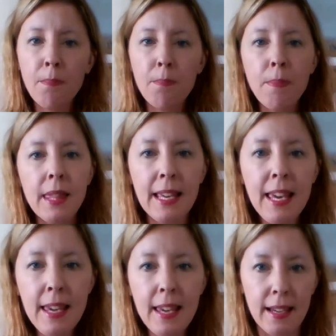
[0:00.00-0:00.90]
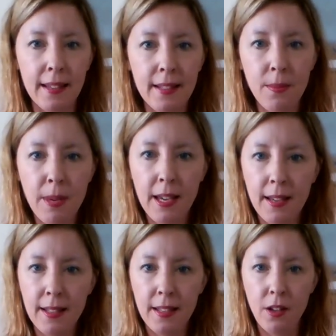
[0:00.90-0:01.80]
But the key is
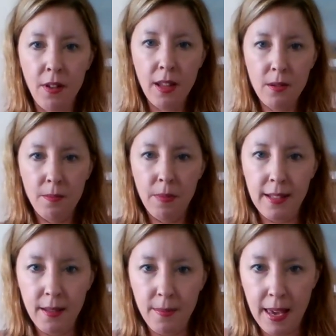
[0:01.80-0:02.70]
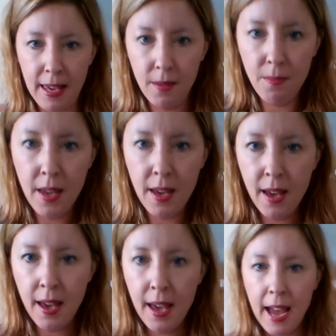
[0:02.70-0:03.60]
because, you know, other places make them
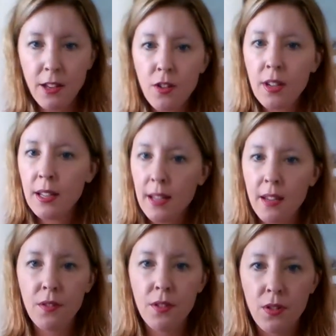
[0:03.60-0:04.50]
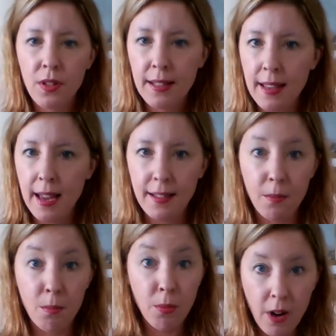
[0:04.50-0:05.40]
and you can either do this as a
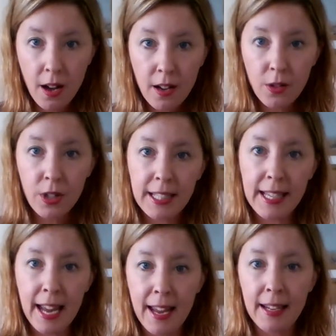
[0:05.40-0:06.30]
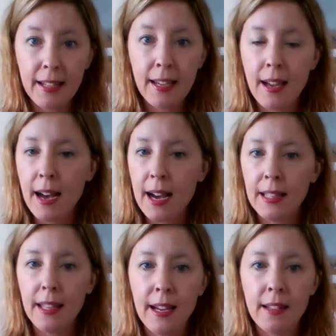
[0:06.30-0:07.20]
bra or a tank I
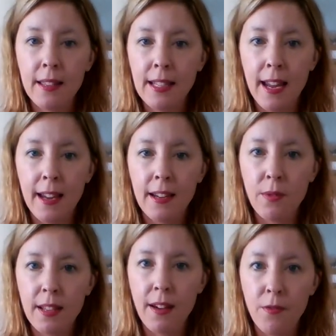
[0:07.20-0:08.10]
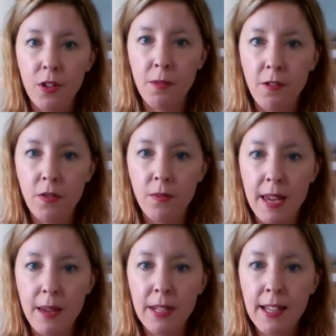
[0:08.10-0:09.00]
liked the tank, it was comfortable for
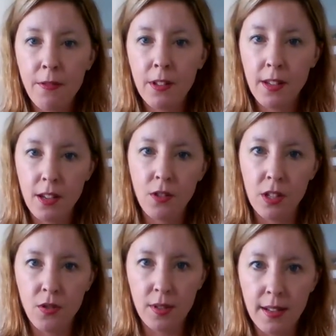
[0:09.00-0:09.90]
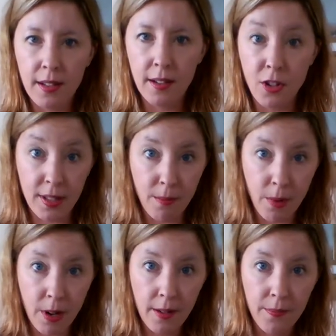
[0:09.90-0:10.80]
me, but definitely you could use a nursing
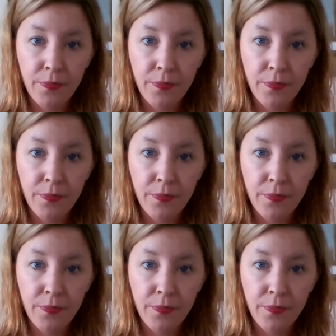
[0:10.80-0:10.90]
bra.